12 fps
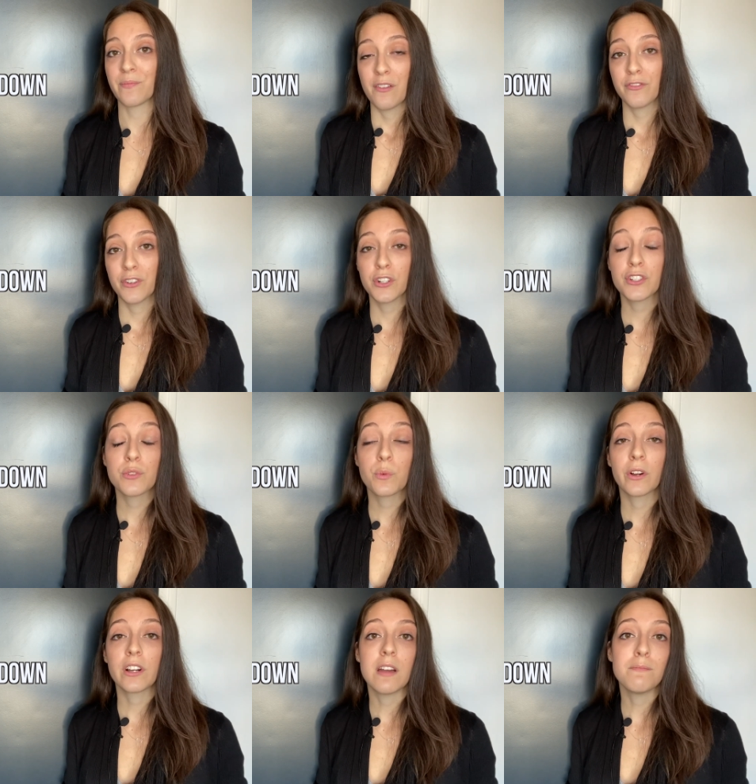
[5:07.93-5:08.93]
First,
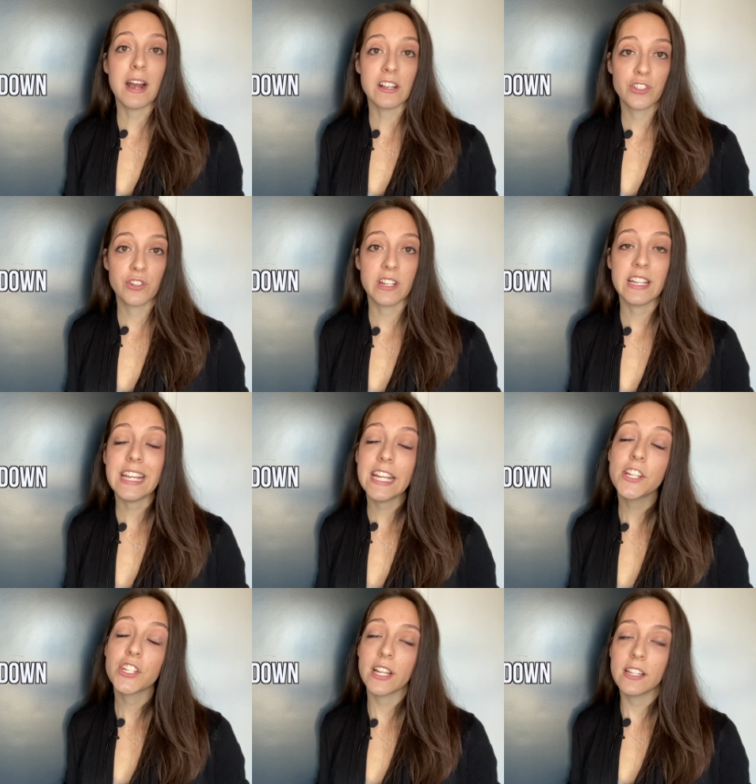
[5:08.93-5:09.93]
work on mastering
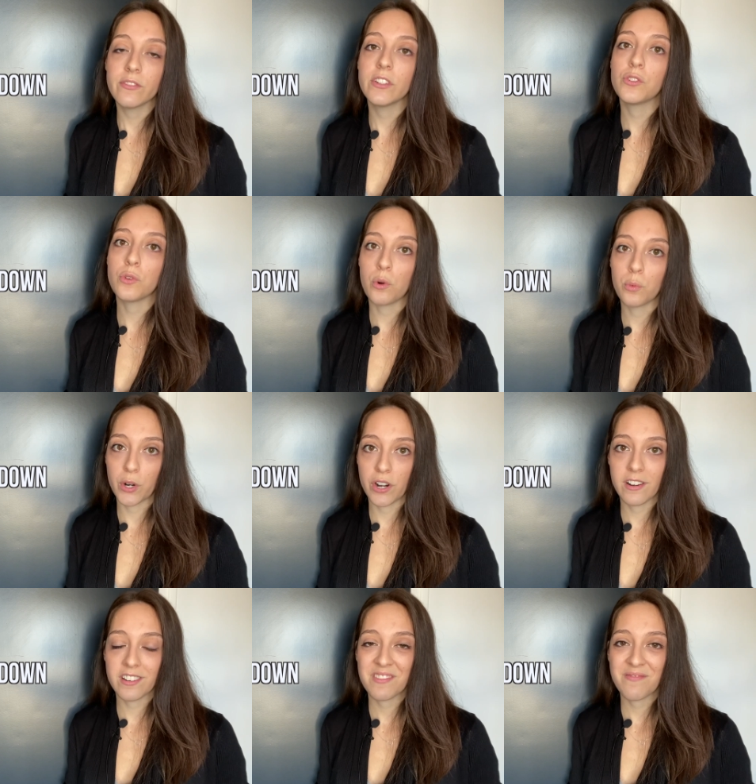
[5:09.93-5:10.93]
each individual
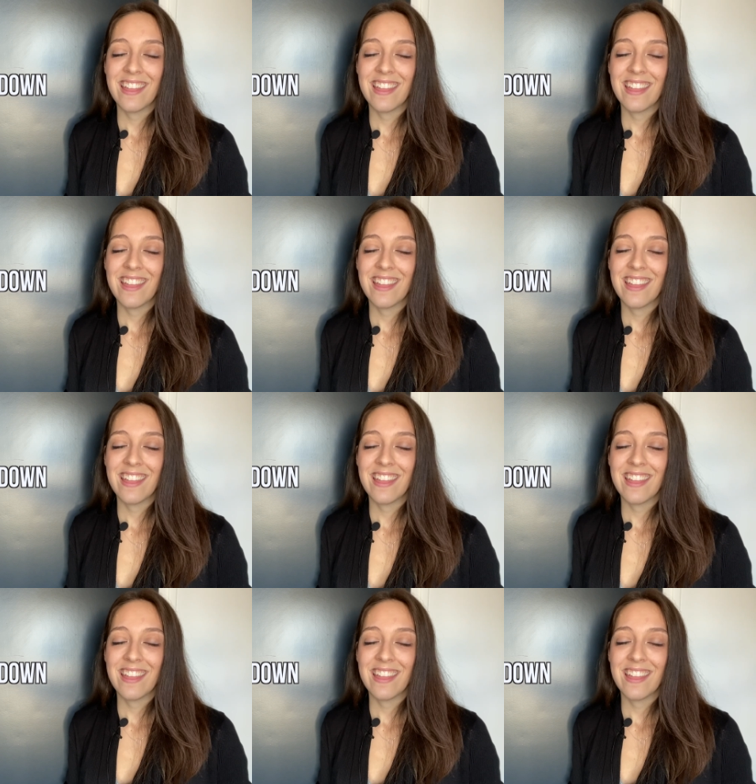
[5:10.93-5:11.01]
word.